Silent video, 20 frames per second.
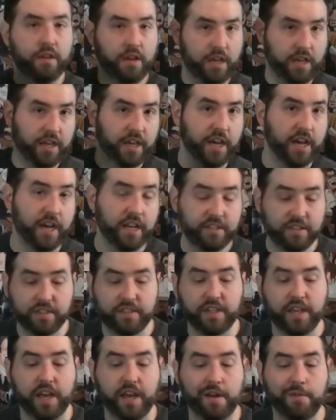Hey guys,
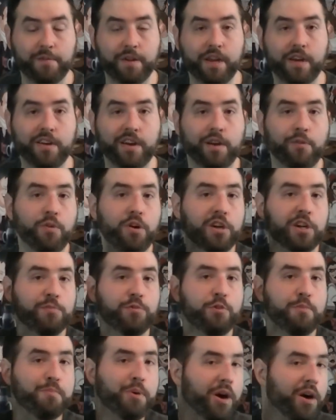it's Adam here, and welcome
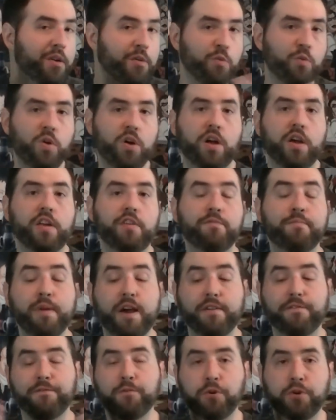to part one of
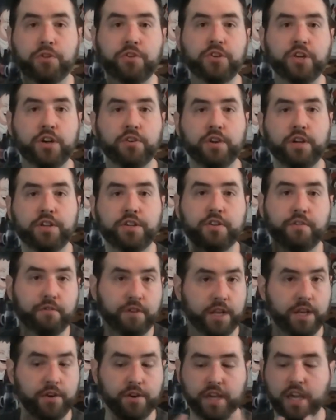my fourth generation of
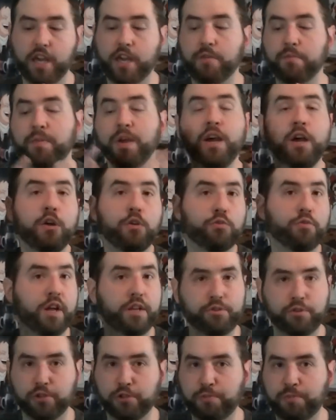video game
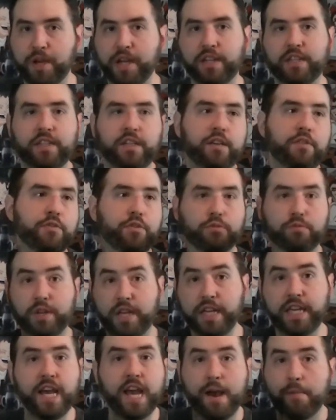retrospective or
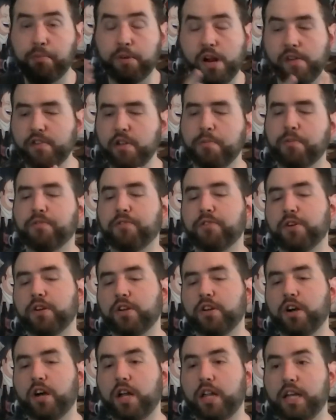recap, whatever you prefer to
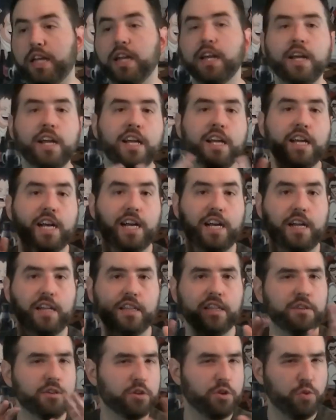call it. A uh,
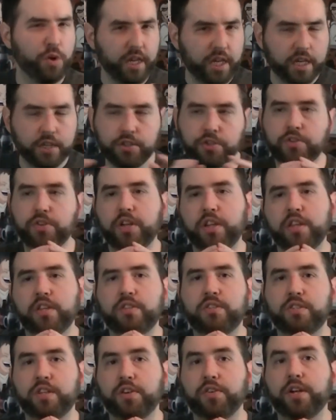little quick history of
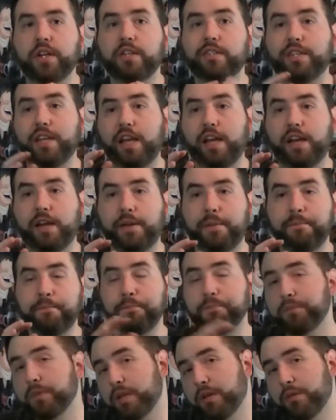this series.
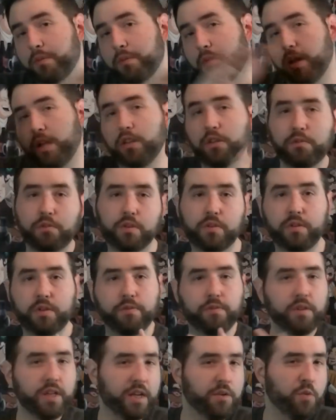Um, a,
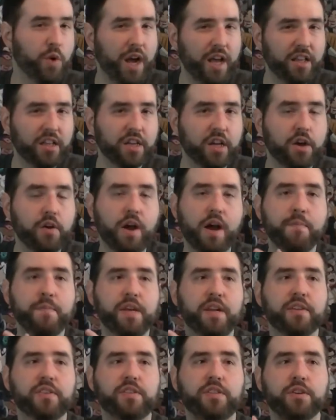like a while ago, I
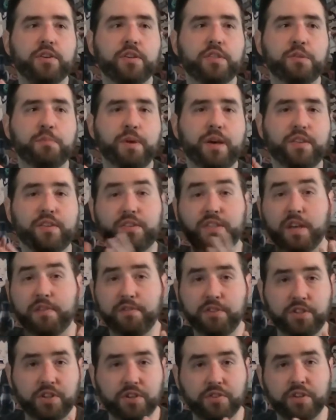made a series about the
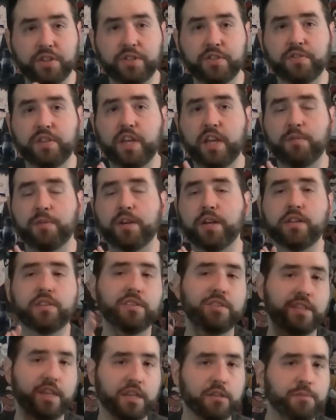seventh generation of game
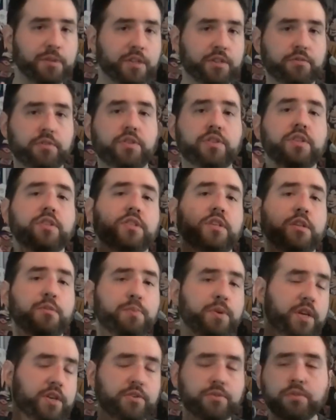consoles, the Xbox three sixty, the
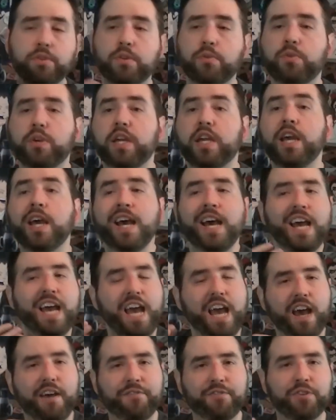P S three, the Wii.
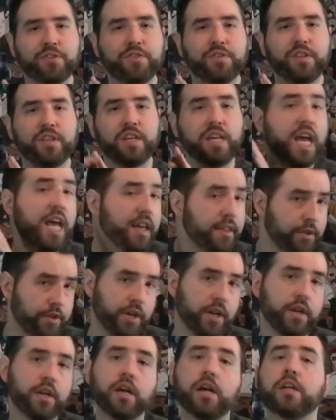After the eighth
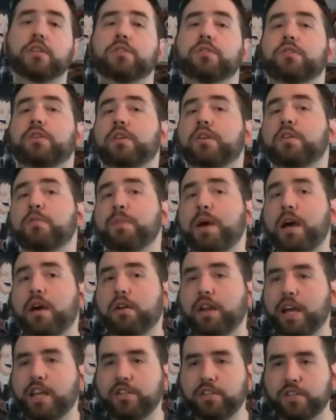gen consoles had come
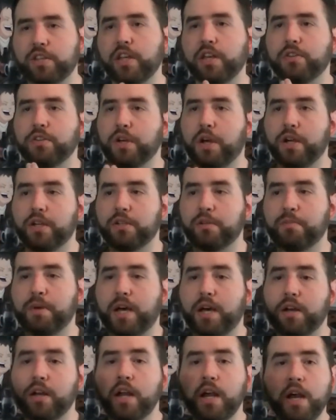out, I just kind of talked
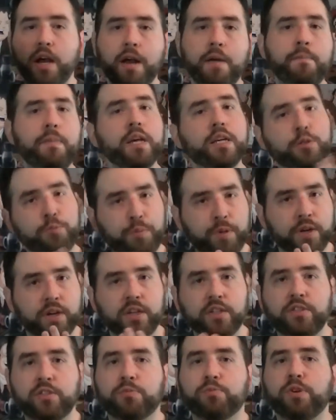about my
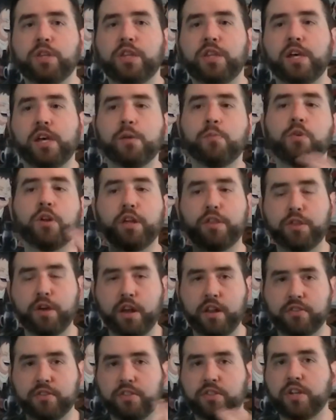experiences with them, what I
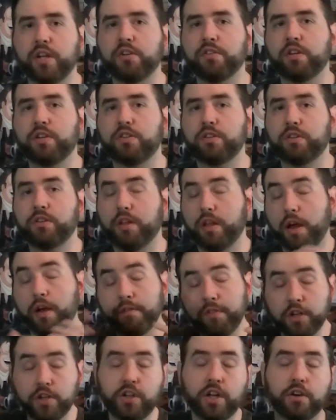thought as the generation
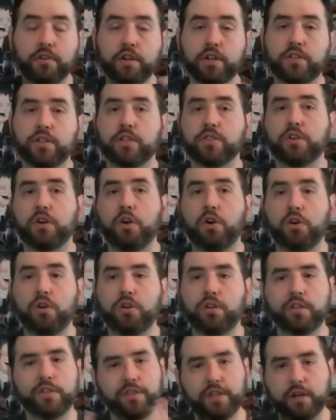of the generation as a
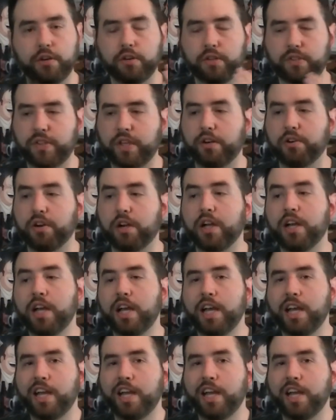whole, et cetera, et cetera.